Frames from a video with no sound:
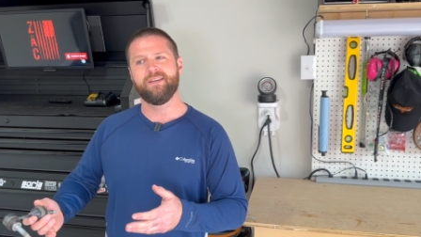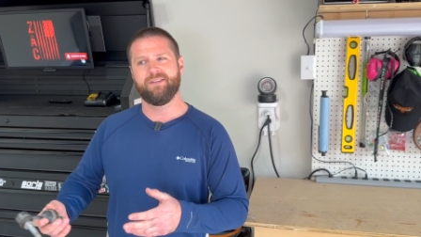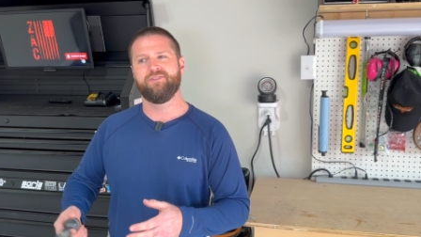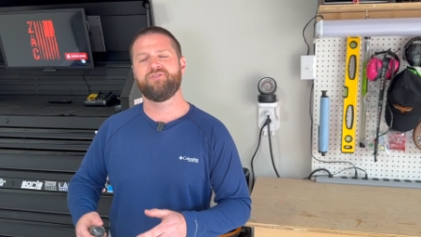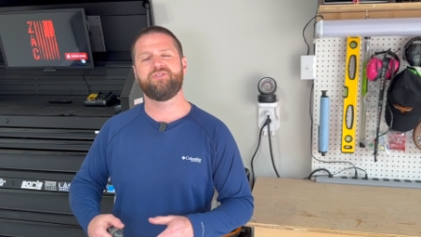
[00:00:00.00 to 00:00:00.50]

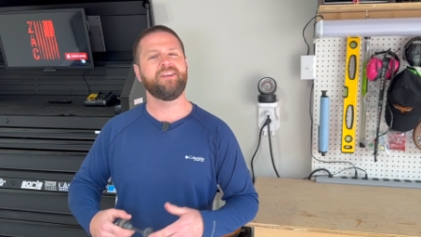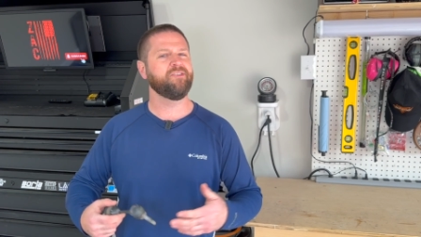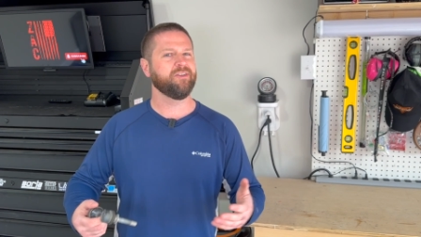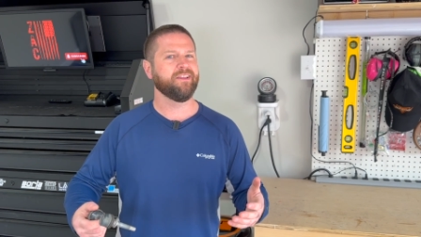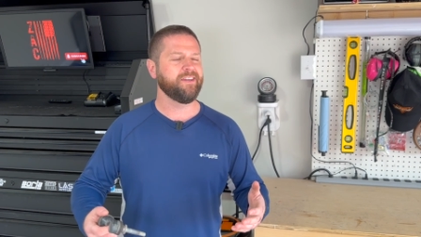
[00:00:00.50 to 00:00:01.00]

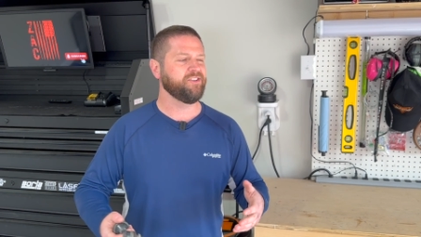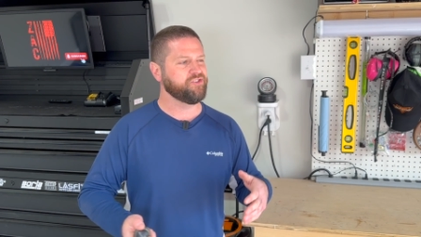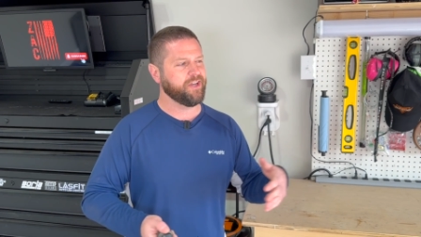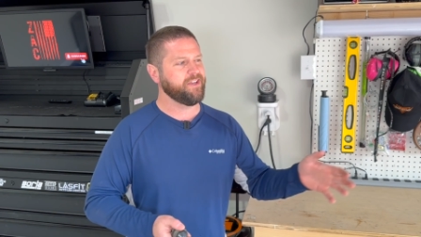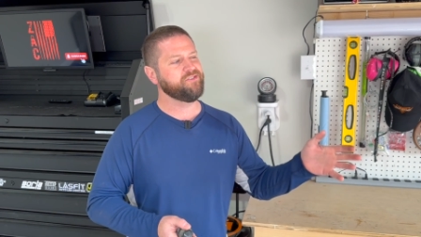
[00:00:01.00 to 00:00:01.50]
secretly
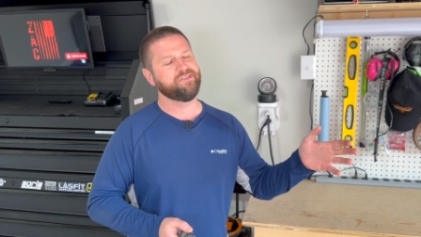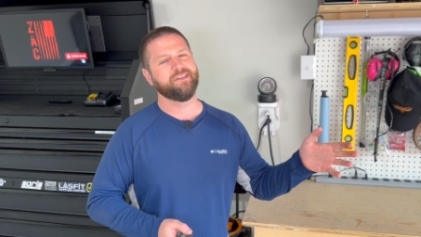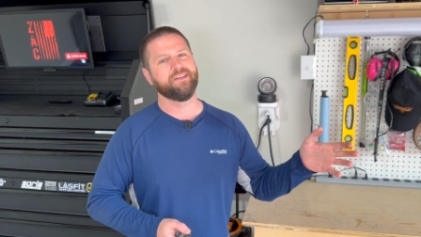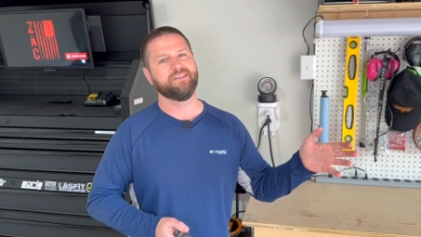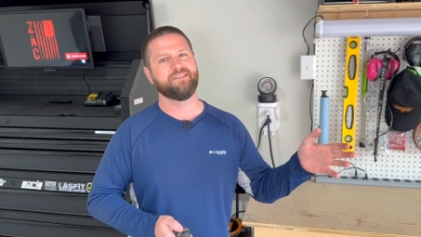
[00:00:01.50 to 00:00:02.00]
changed
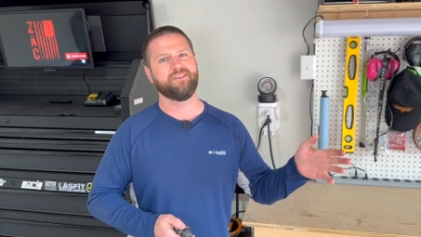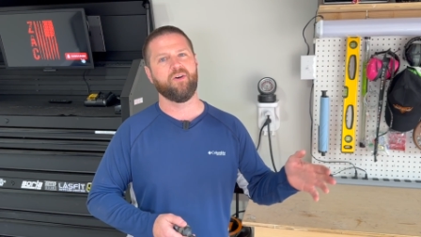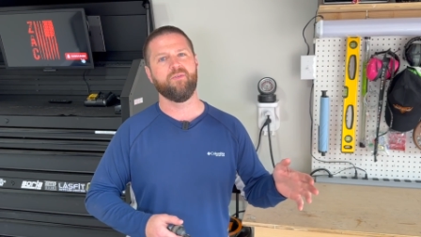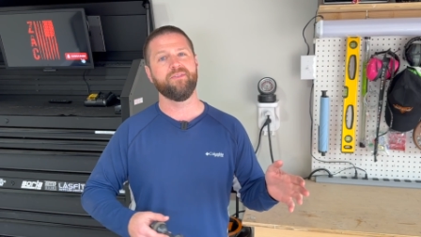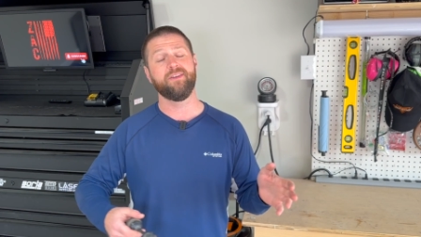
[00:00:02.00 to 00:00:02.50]
this
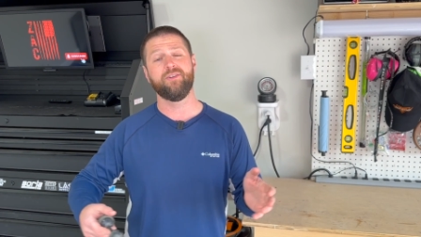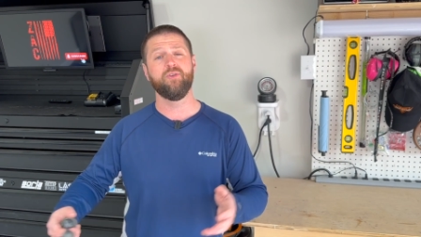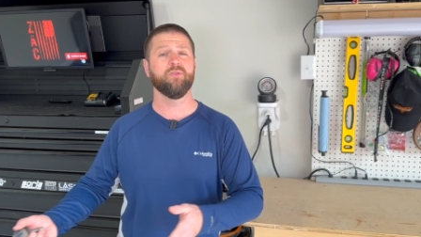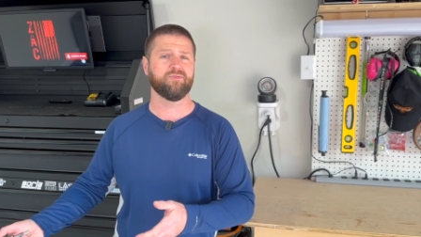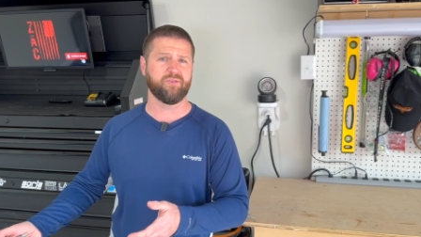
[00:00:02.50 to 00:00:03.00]
on the
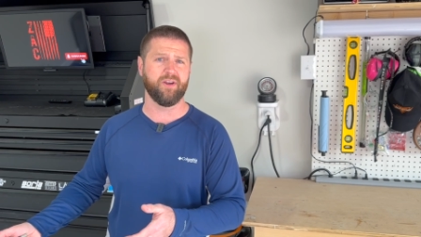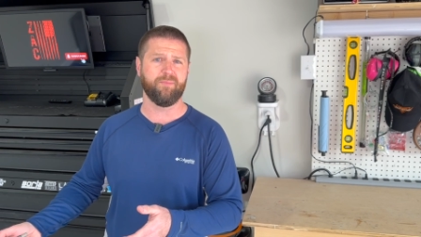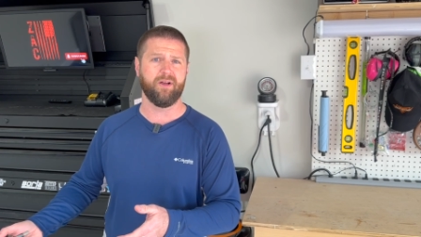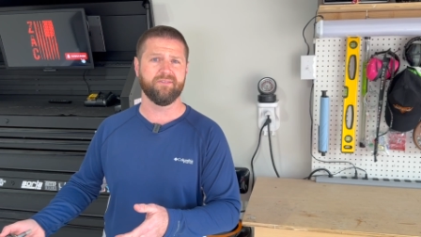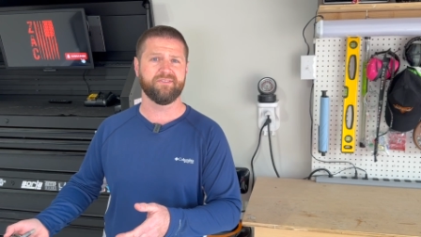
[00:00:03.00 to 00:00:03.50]
newer Trail
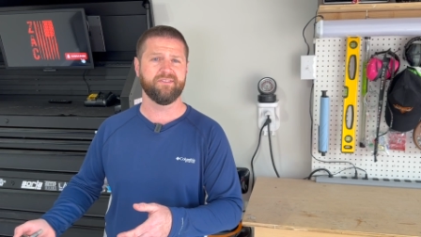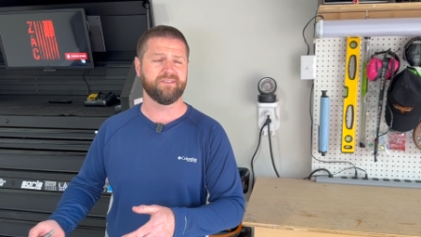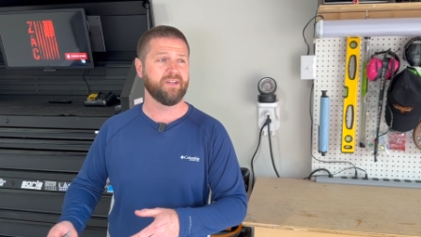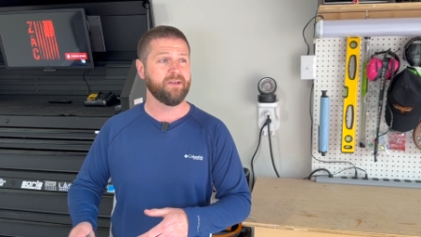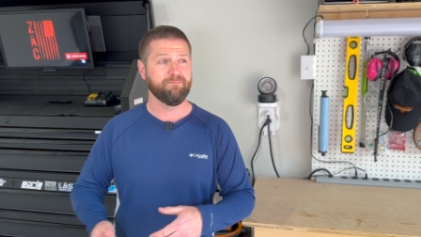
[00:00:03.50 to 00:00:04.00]

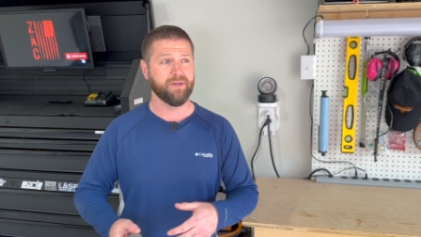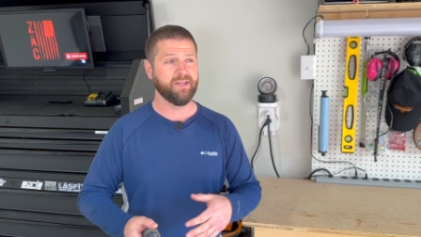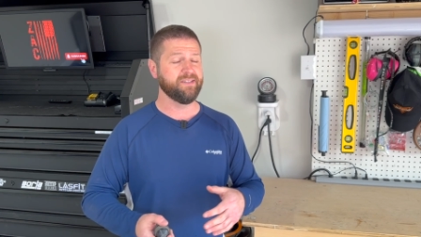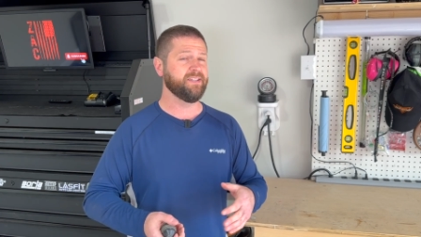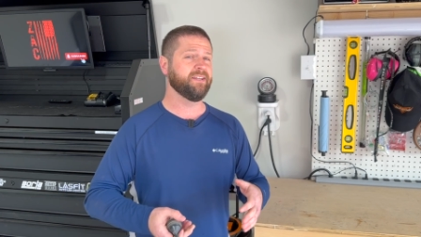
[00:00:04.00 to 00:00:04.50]
Bosses,
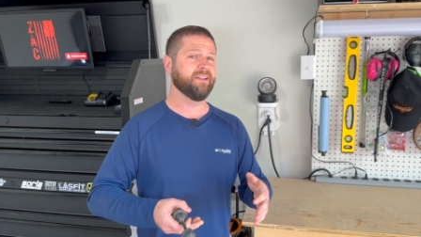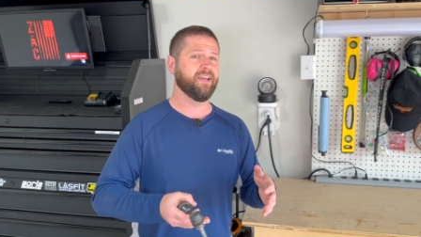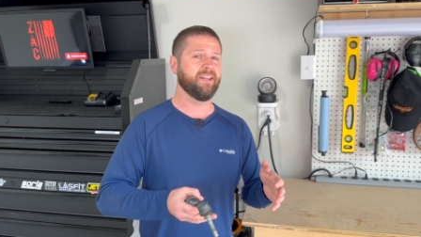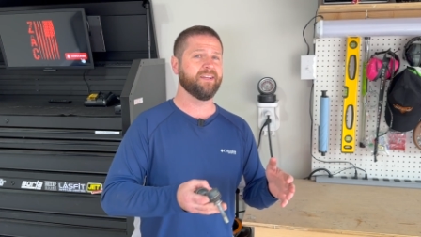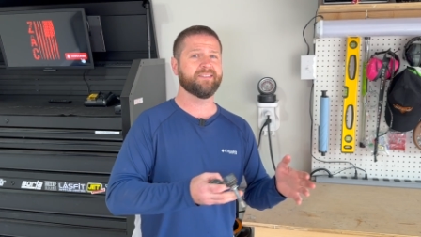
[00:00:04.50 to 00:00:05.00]
but didn't
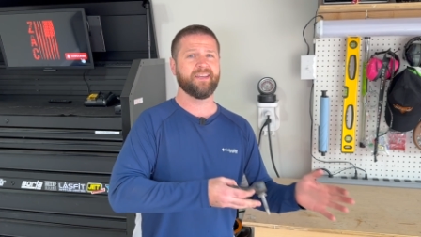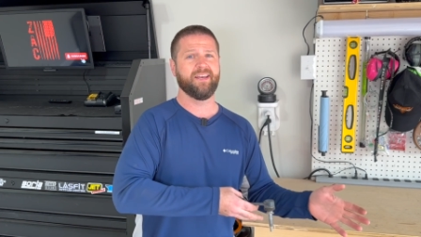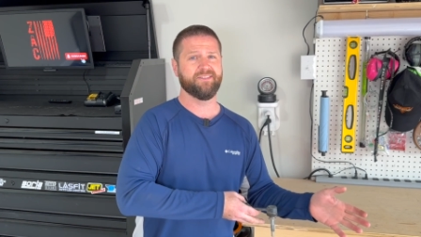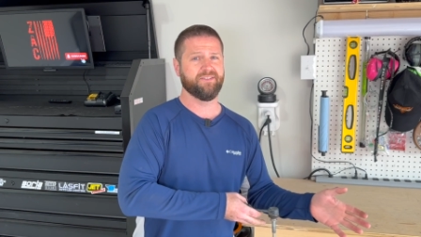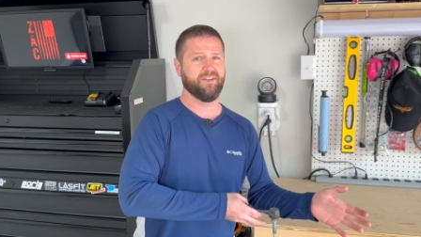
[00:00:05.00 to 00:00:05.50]
let us
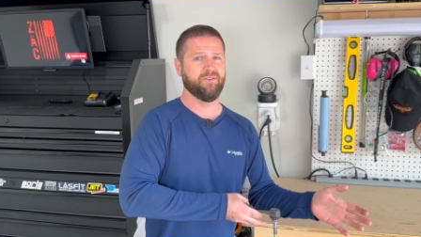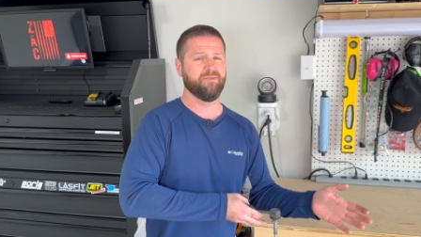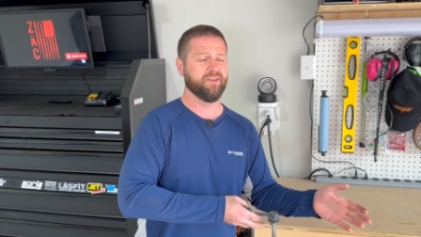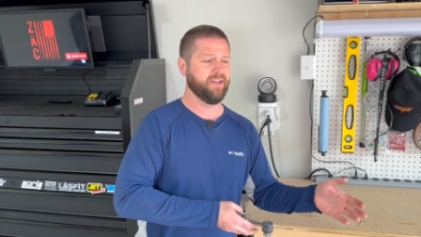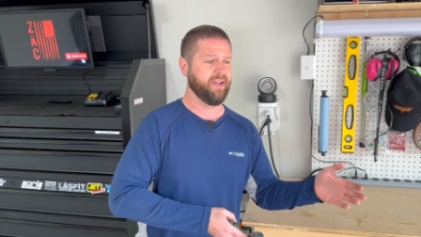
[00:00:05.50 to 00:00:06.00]
guys know
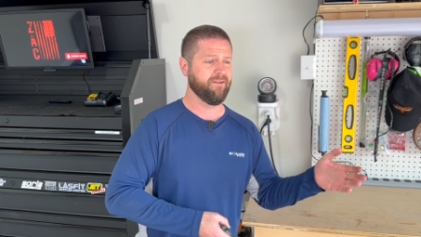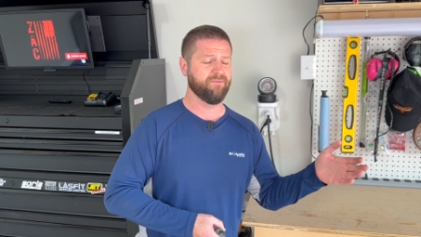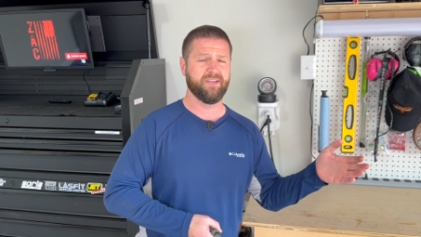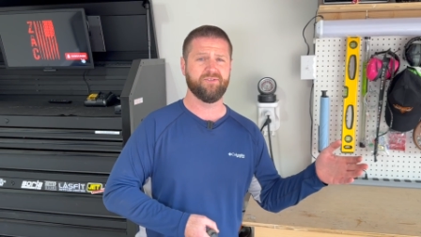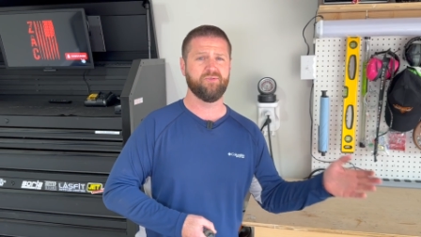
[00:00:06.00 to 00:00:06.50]
that have
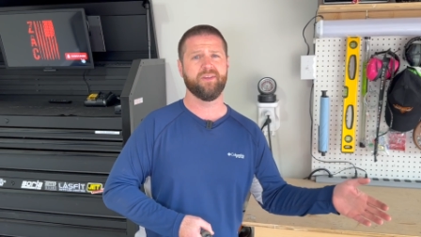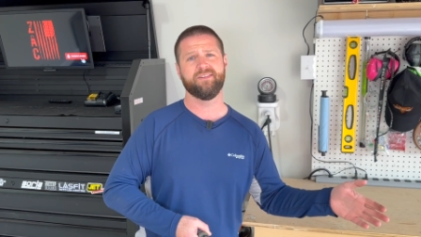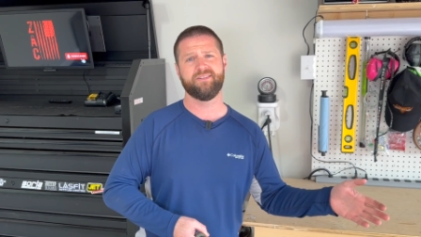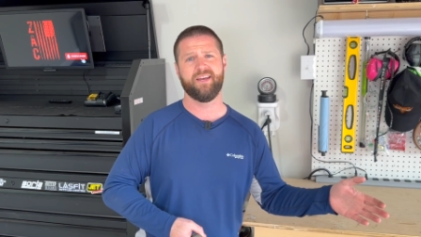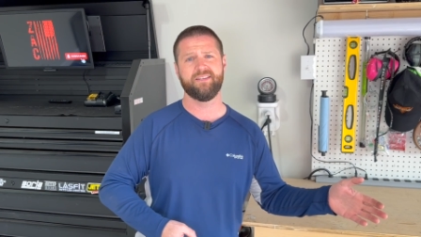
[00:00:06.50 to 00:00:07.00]
the
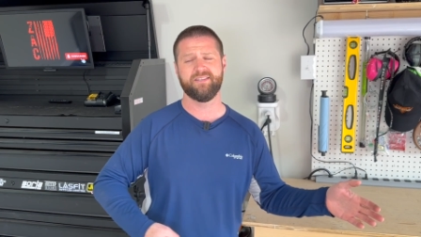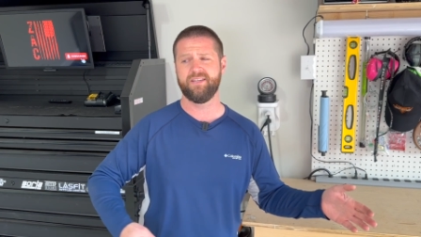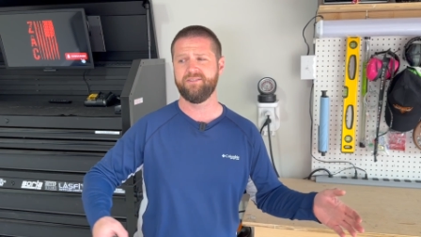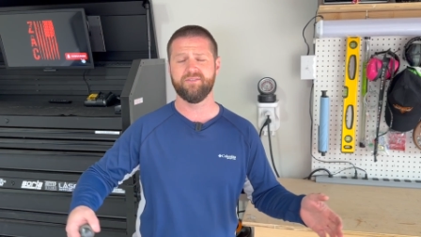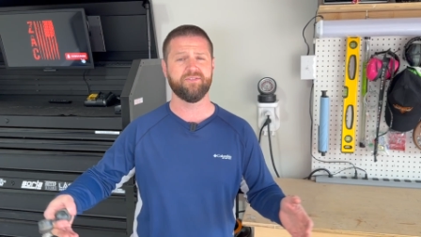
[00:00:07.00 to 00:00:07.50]

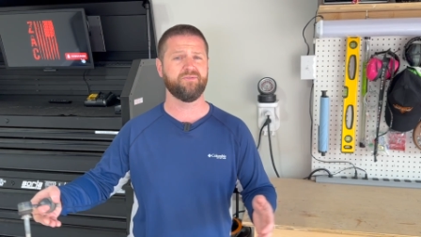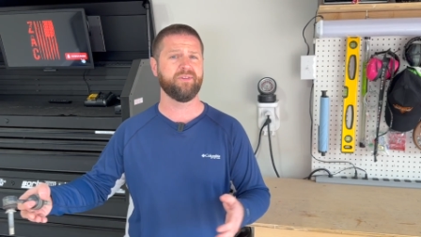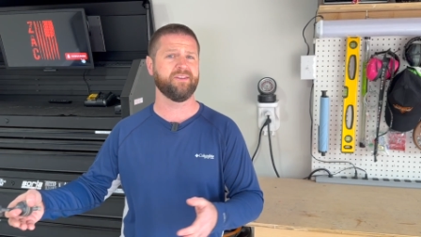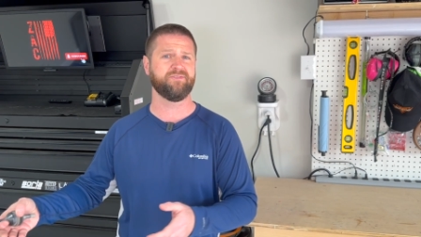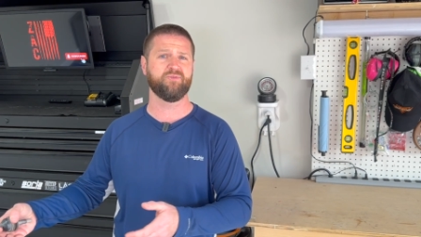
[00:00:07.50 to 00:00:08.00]
2019 to the
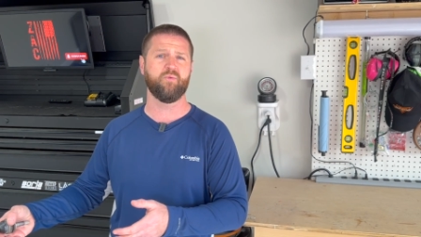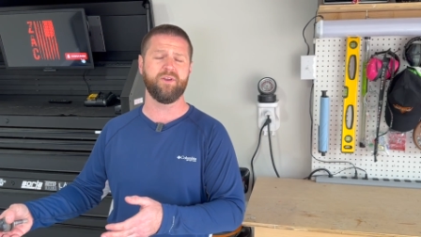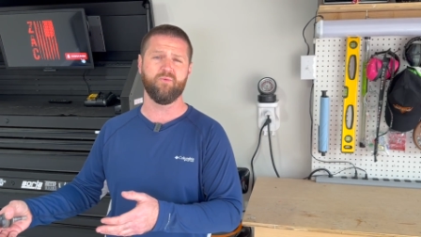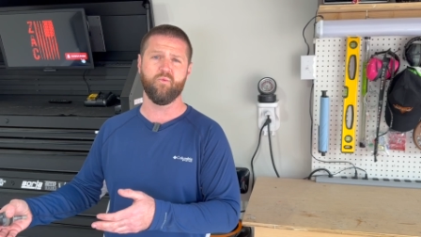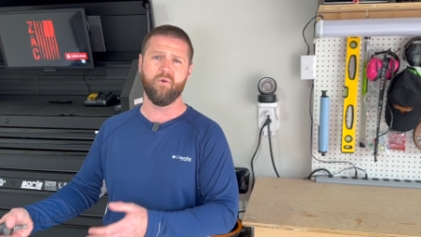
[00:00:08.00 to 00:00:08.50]

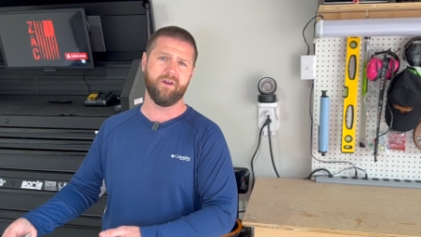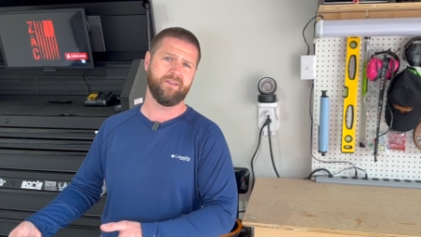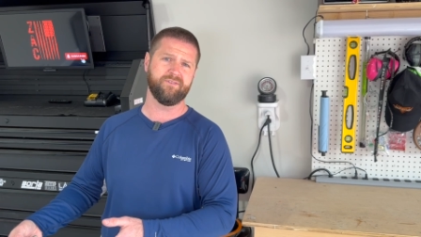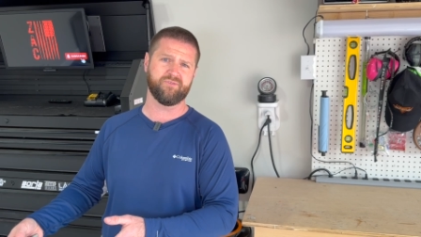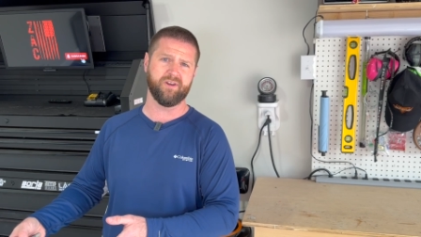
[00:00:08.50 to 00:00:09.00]

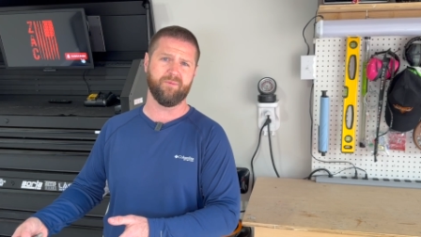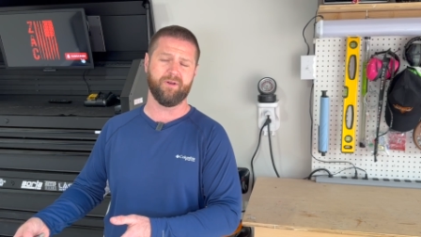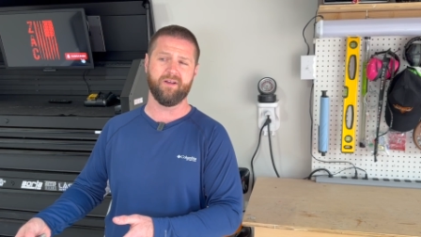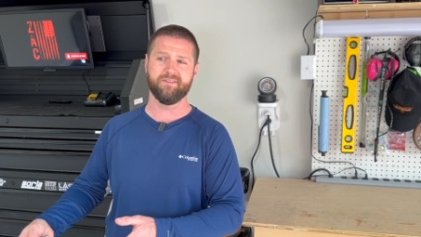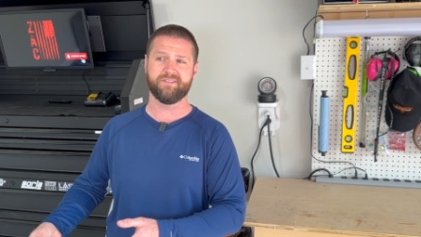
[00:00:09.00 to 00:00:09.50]
2021 Trail
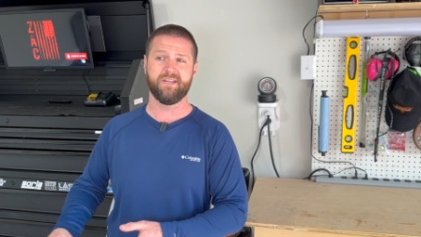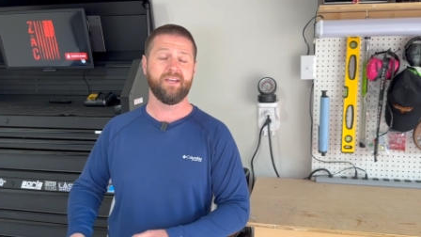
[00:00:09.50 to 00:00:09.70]
Boss